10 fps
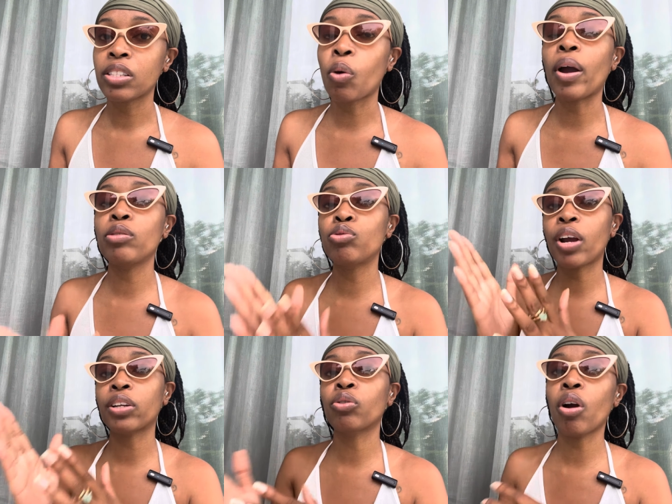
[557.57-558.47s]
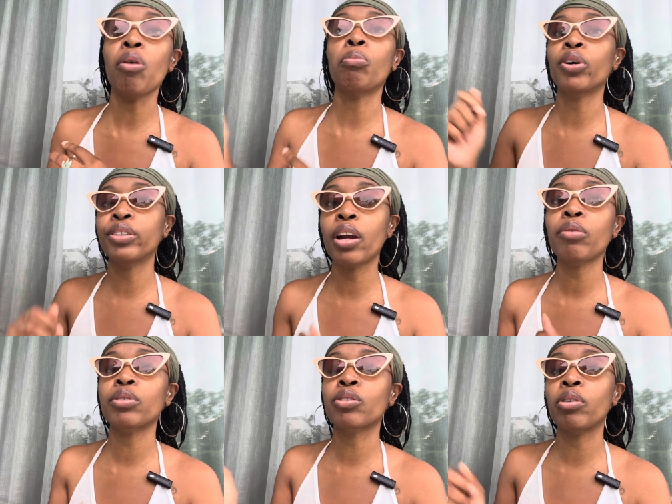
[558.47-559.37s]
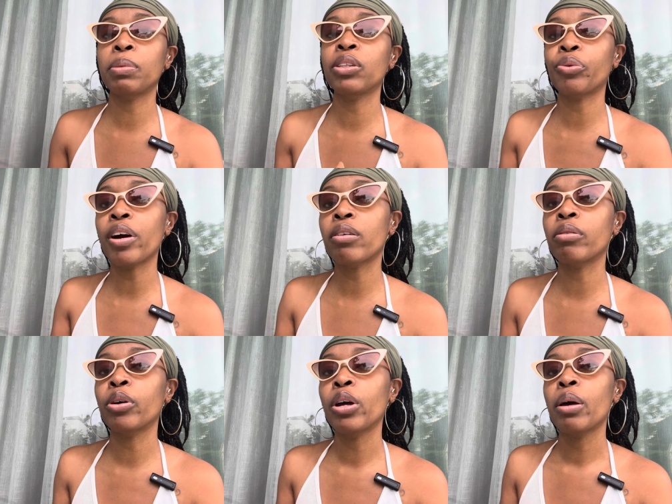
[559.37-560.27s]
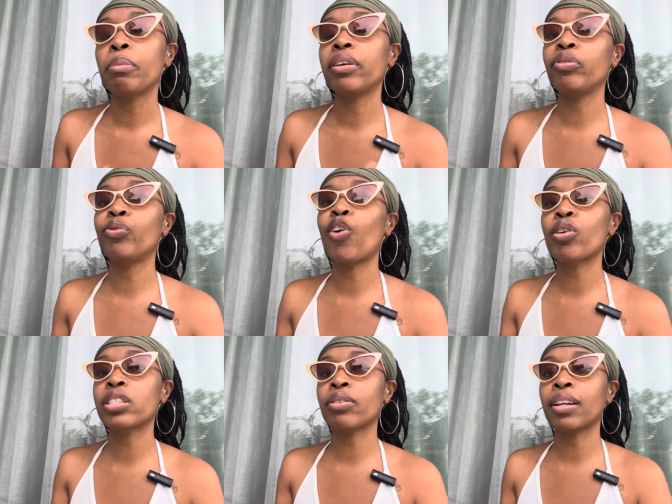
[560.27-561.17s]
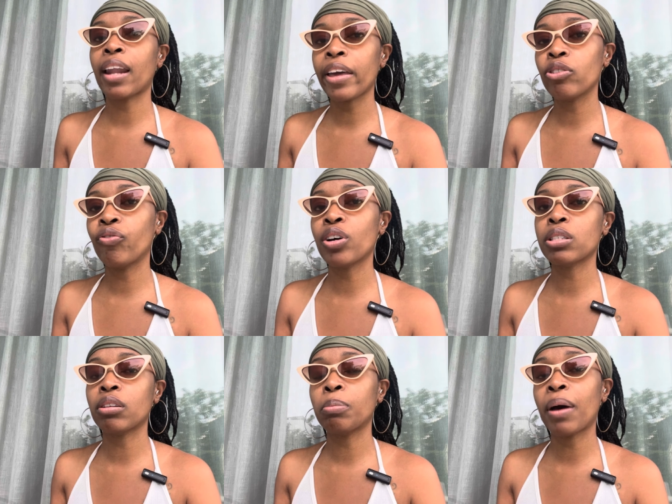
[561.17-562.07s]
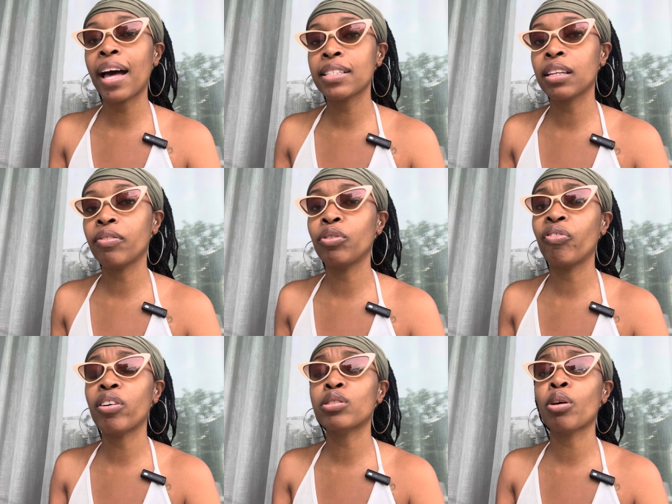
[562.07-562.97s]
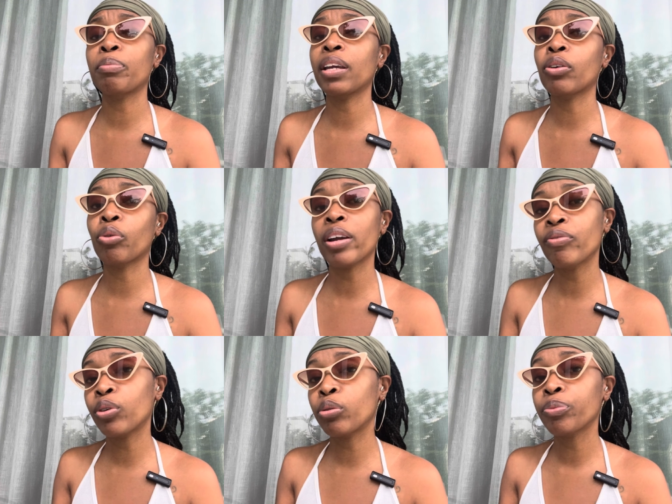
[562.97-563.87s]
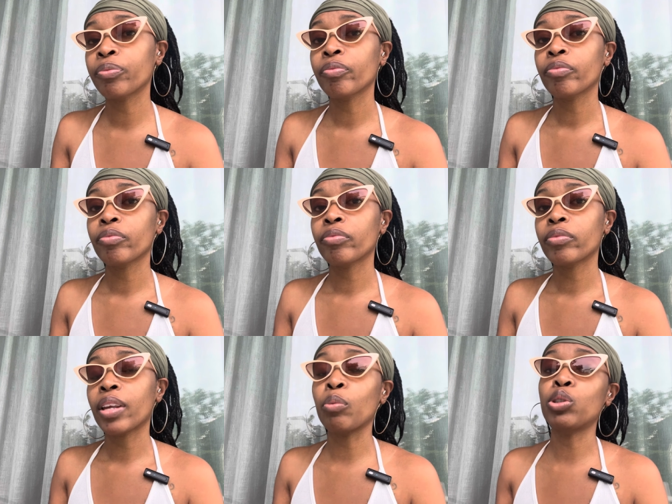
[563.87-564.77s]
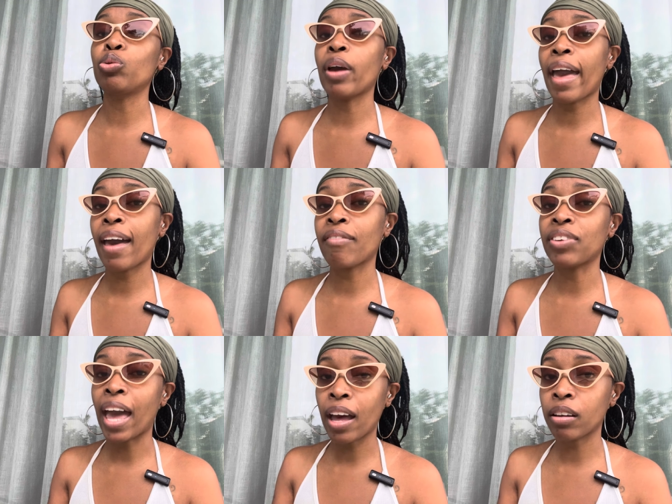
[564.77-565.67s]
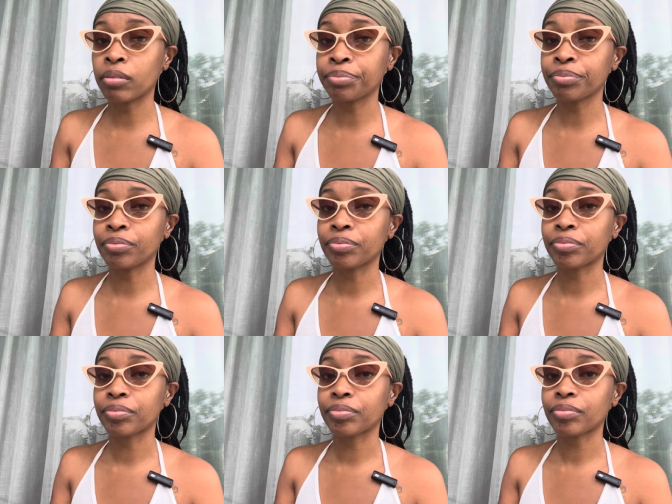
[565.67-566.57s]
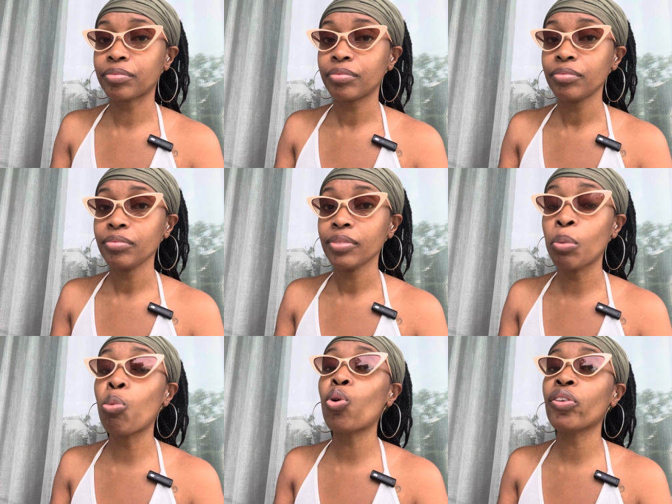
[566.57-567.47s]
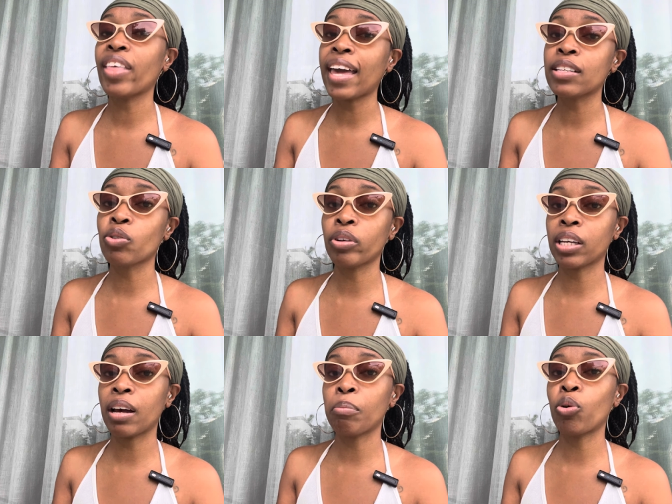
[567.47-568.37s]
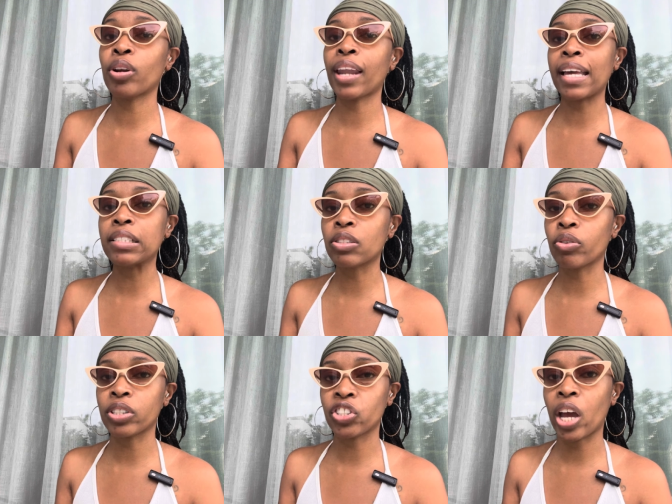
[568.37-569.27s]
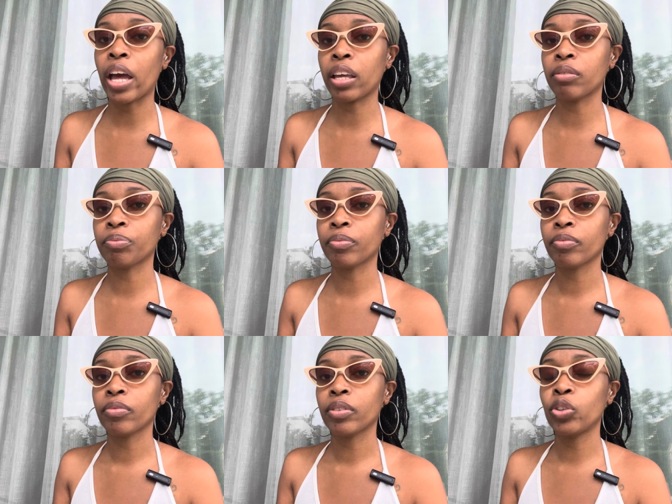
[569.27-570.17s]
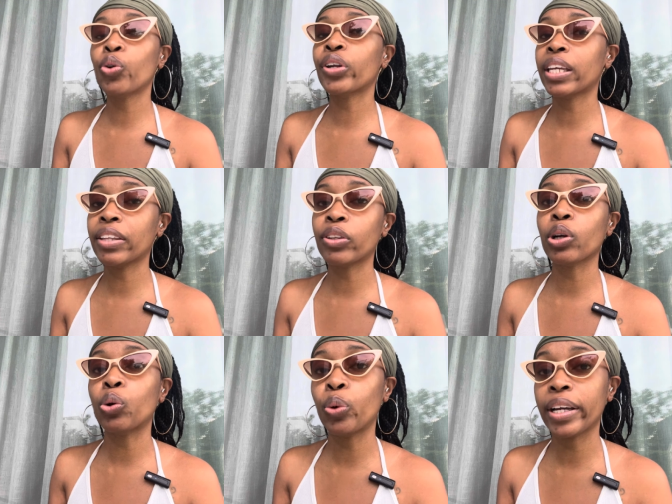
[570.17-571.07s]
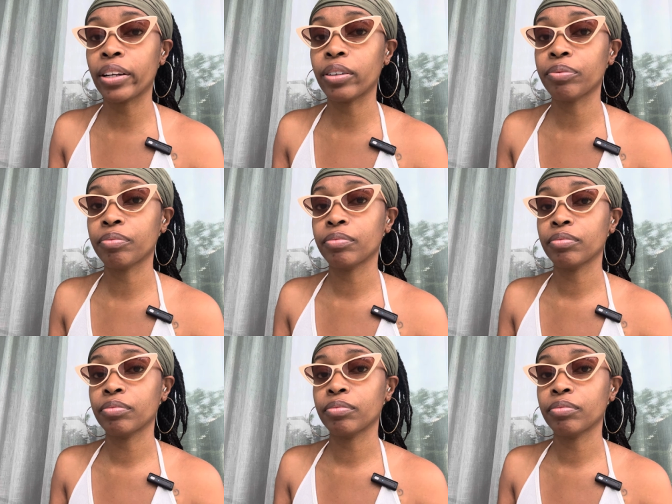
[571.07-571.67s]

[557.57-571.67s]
So while you are trying to grow, more dirt is going to be thrown. But if you focus on the light, you focus on the positive, you focus on being grateful and what you have now, more of that is going to come. More light is going to shine. You're going to get there quicker.